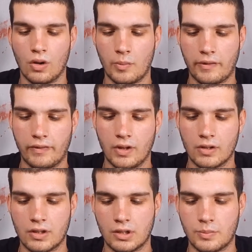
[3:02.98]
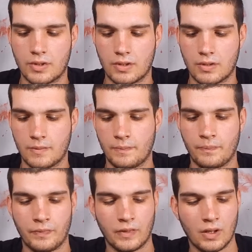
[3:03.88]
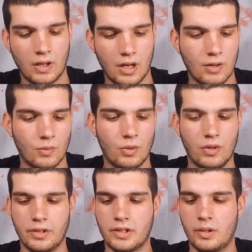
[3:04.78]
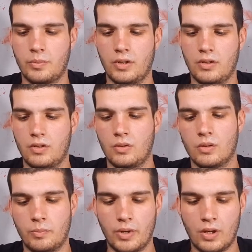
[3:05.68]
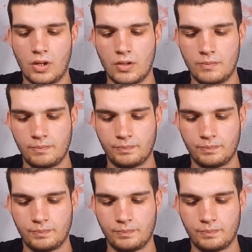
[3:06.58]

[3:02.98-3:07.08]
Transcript: on my fingertips and roll this up into a ball.